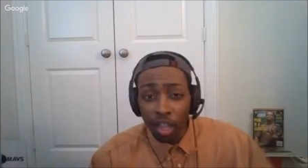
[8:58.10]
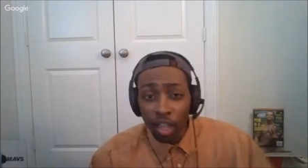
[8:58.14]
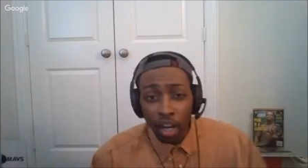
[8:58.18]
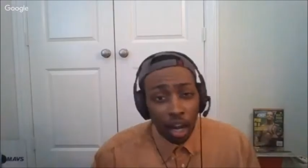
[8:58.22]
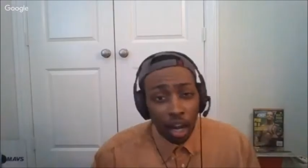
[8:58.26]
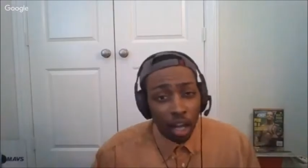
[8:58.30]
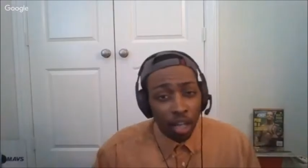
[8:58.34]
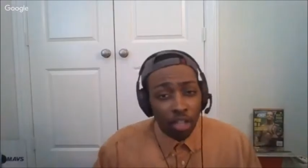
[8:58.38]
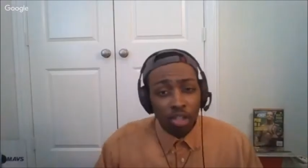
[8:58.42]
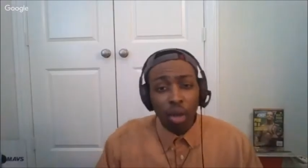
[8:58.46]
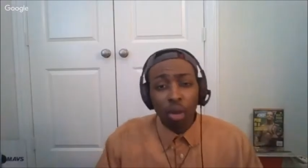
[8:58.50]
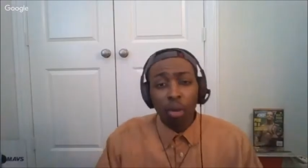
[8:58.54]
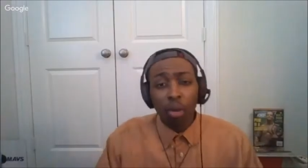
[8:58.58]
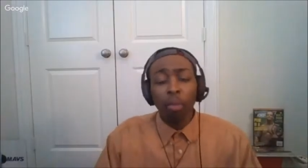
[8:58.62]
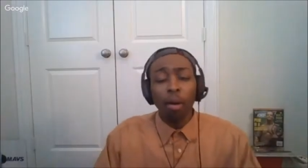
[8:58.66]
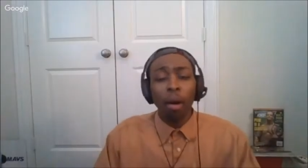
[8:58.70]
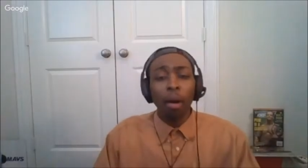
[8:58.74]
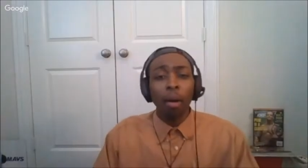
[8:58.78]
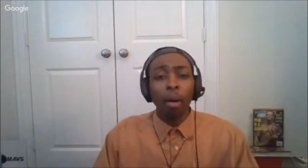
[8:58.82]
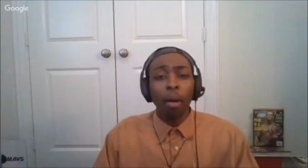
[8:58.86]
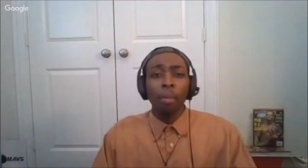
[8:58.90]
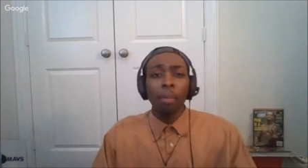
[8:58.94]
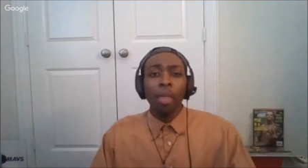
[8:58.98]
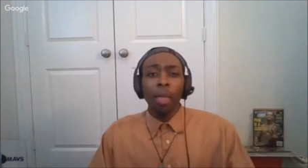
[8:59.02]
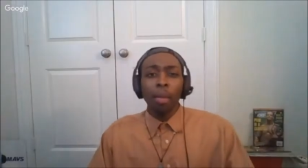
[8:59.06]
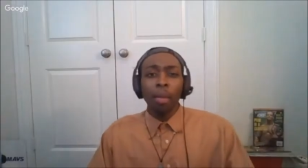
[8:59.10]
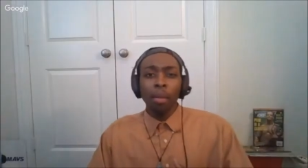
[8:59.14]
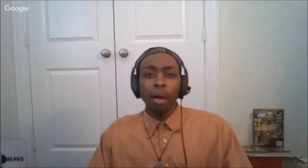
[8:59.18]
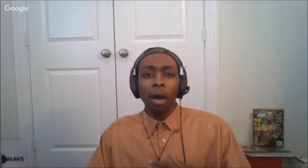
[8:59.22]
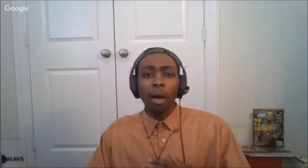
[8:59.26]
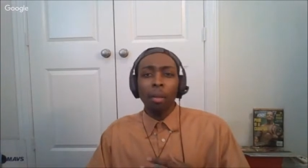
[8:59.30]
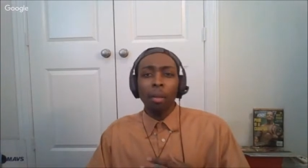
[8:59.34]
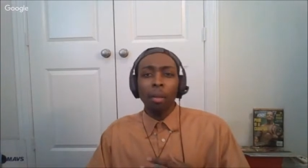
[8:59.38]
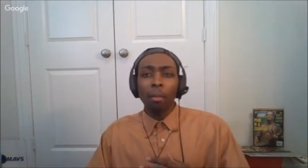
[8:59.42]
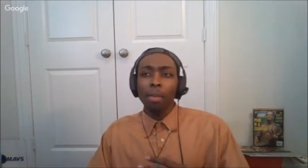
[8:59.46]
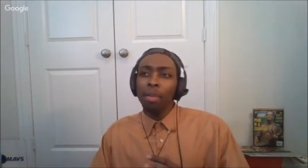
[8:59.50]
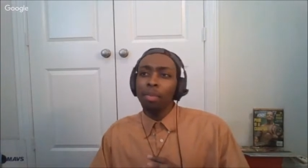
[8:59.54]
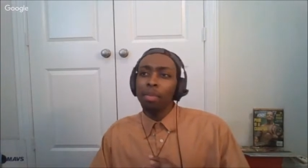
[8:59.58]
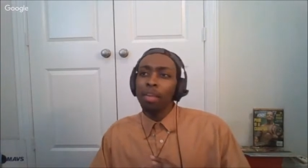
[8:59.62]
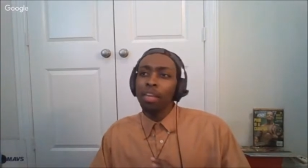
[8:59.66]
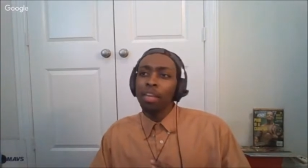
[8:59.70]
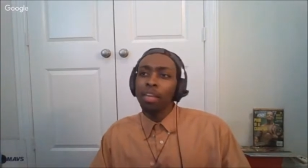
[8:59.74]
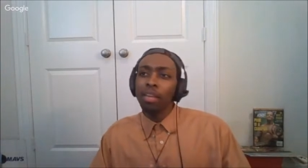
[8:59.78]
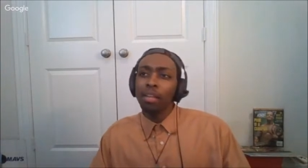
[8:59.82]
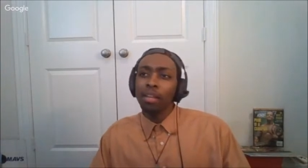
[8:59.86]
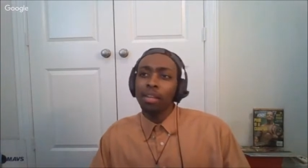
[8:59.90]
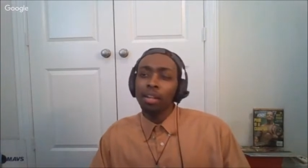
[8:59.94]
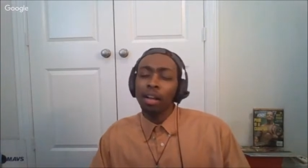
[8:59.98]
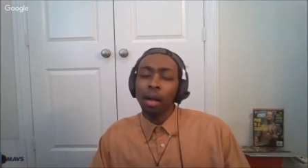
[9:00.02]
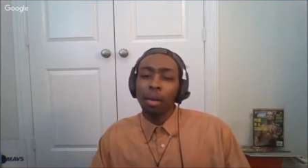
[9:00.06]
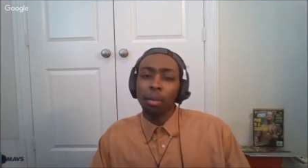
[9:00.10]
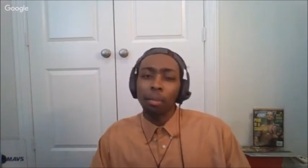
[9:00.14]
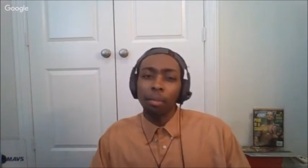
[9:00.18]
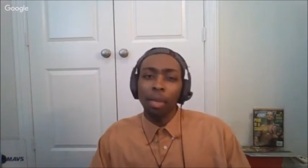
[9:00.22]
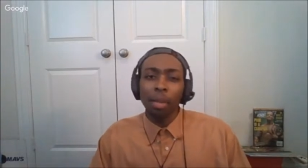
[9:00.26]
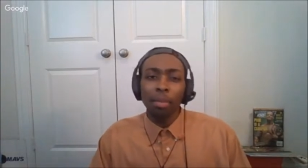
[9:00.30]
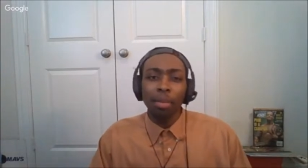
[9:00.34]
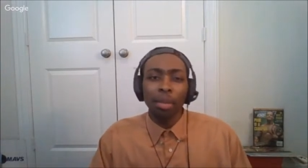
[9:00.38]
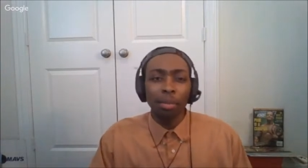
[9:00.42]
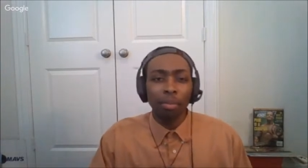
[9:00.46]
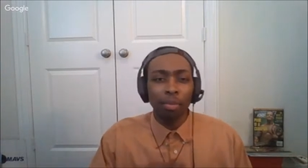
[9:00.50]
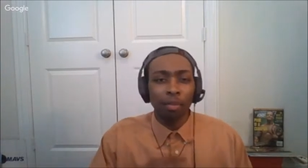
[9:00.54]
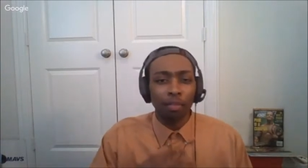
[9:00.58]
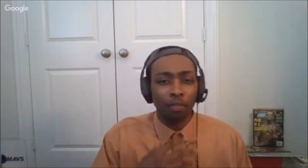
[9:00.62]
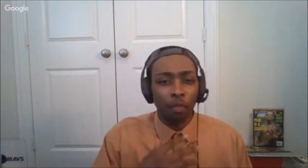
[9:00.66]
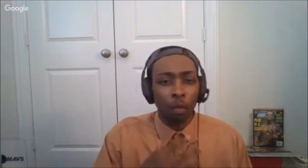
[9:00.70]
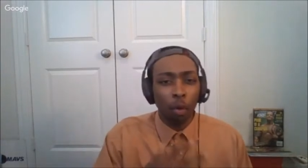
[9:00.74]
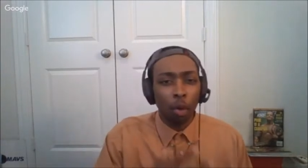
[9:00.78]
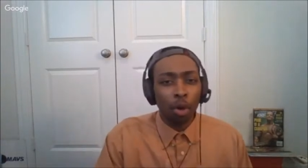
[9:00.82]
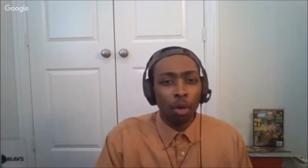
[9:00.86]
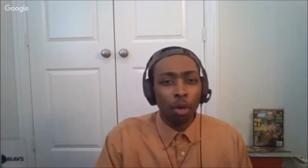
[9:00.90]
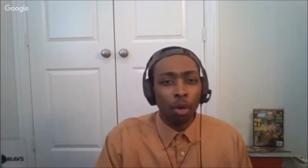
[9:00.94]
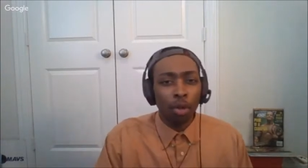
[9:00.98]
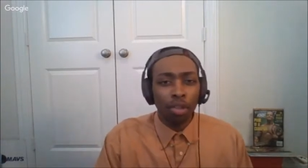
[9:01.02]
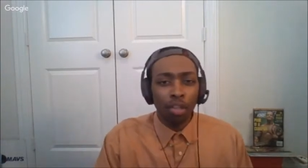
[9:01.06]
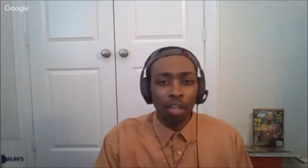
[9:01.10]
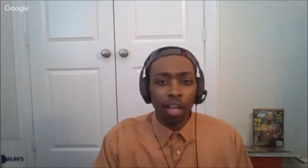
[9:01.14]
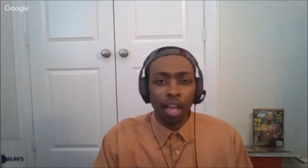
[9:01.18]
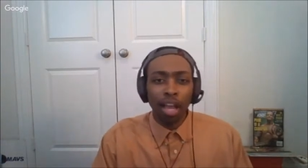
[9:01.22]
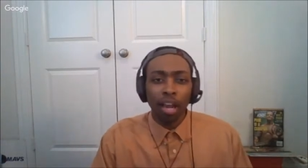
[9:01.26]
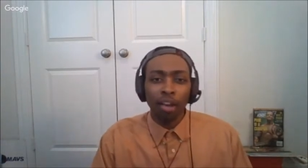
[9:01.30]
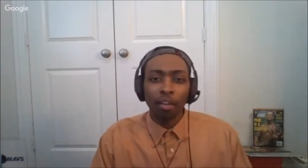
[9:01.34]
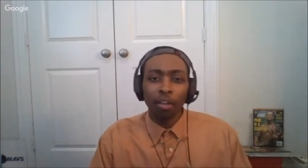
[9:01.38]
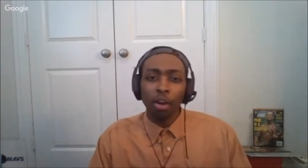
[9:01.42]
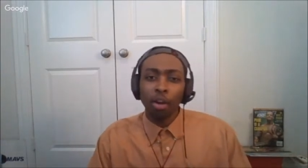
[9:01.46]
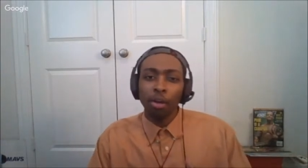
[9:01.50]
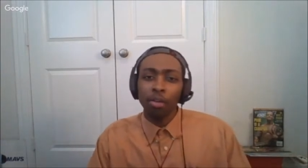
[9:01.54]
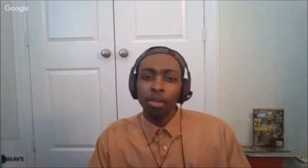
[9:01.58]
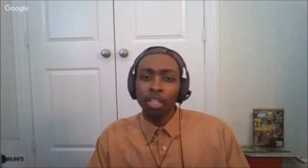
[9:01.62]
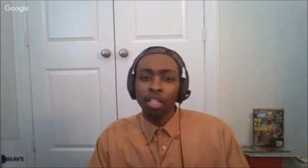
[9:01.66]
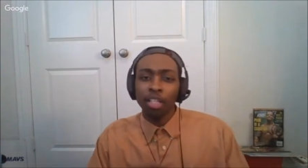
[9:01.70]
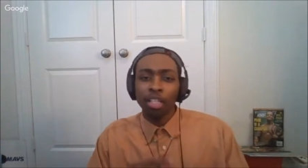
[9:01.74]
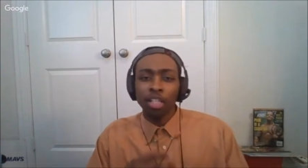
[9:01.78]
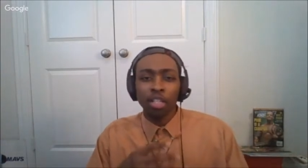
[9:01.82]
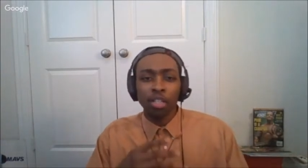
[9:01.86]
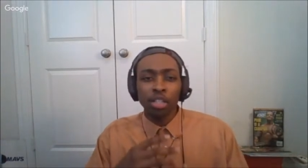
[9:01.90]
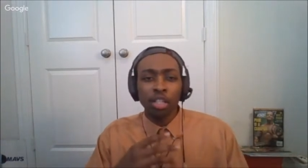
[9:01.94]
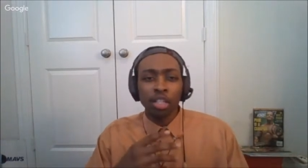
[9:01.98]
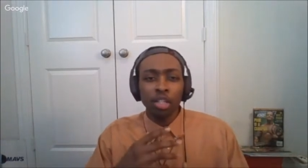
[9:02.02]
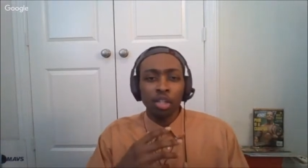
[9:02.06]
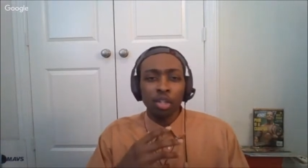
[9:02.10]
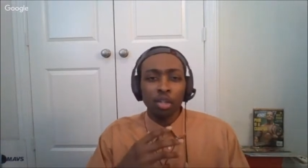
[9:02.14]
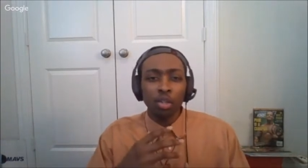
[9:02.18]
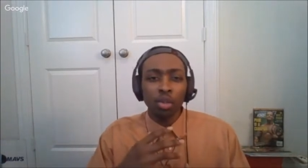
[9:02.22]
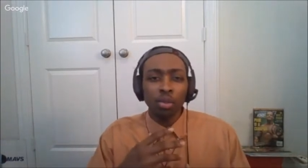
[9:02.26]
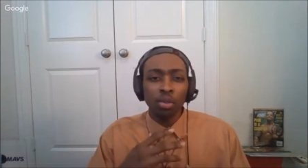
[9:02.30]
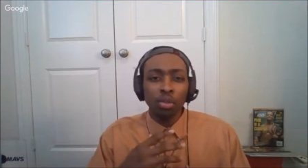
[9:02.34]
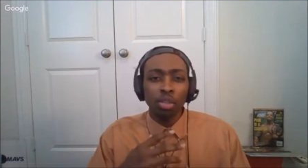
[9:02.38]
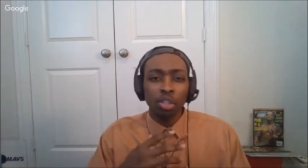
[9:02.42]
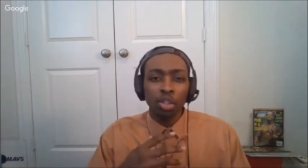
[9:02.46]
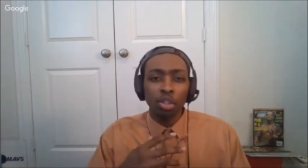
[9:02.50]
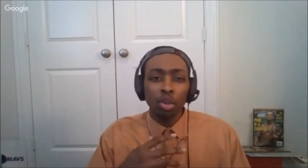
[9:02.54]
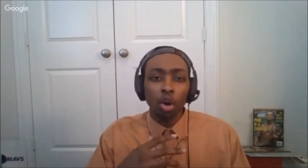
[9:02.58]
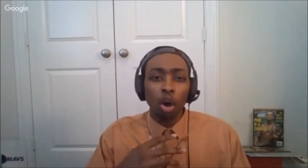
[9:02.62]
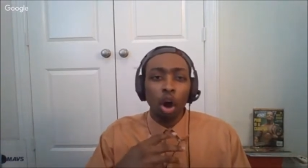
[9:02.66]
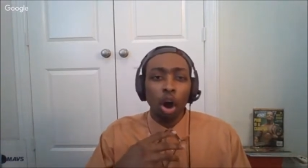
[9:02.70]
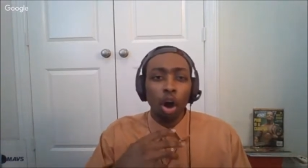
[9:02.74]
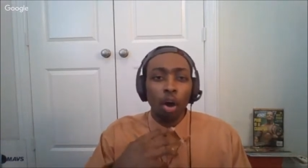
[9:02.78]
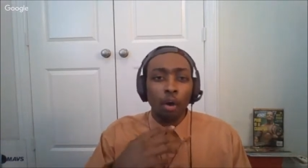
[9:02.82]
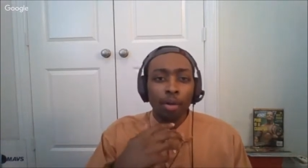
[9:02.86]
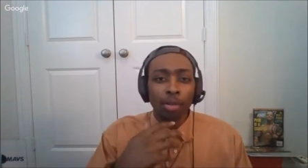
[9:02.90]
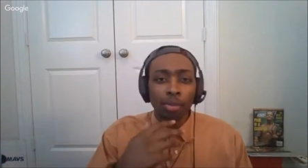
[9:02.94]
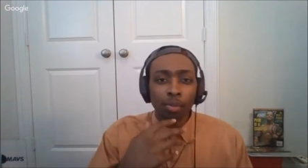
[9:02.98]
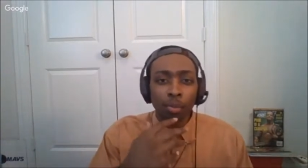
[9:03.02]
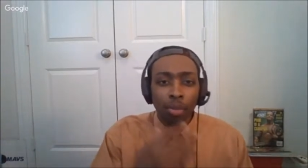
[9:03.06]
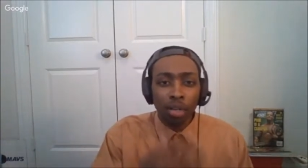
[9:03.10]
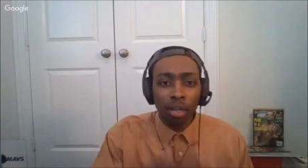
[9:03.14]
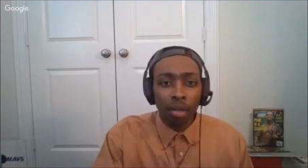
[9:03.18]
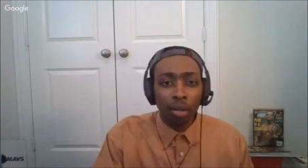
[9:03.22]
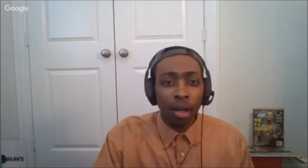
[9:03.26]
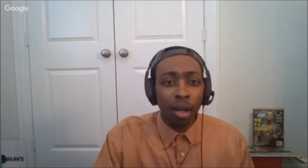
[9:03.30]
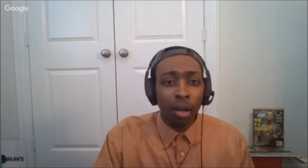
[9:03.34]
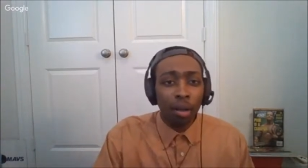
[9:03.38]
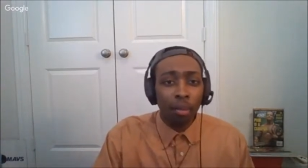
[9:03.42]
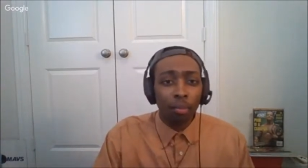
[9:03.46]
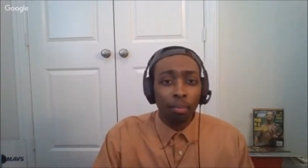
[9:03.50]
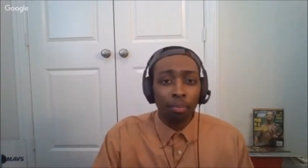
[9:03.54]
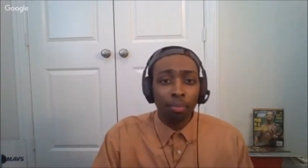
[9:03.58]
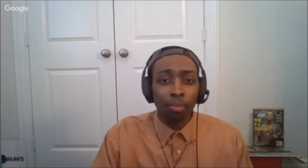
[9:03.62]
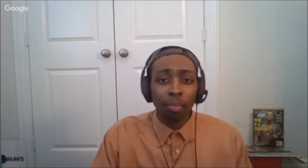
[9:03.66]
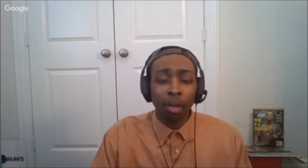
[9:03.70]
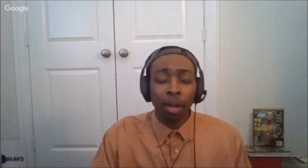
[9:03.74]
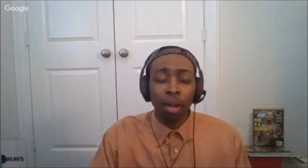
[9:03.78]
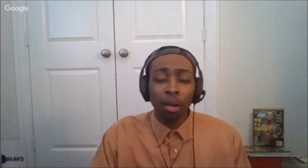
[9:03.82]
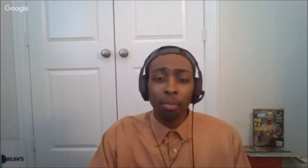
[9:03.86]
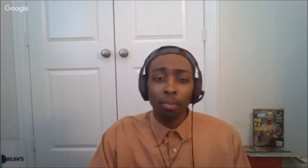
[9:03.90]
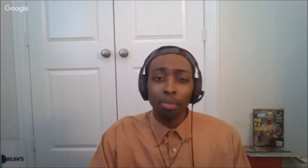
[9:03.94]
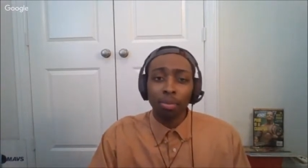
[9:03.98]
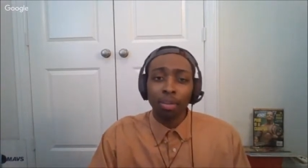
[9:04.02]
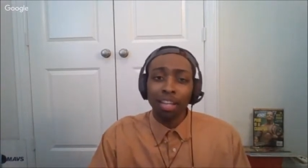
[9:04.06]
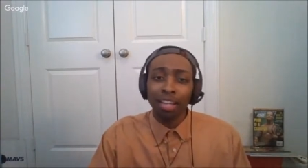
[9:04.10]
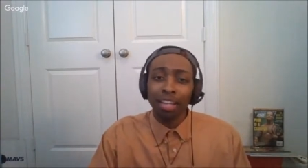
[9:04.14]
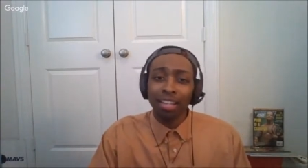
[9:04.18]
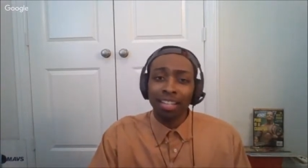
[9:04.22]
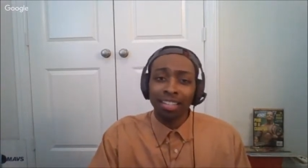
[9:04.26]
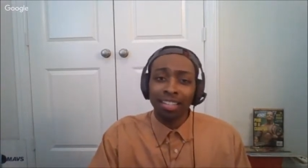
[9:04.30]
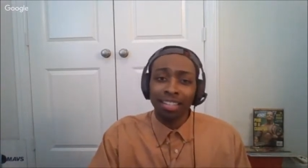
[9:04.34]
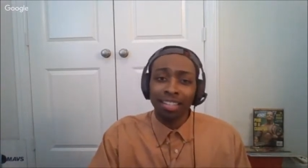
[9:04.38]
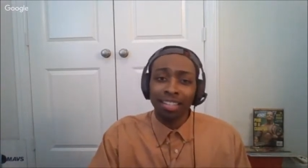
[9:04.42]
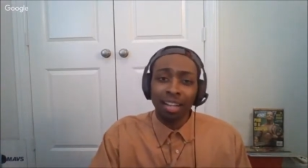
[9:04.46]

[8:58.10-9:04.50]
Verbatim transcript: then also, um, um, maybe, um, maybe before Northern Colorado, did did you did you always want to um, um, play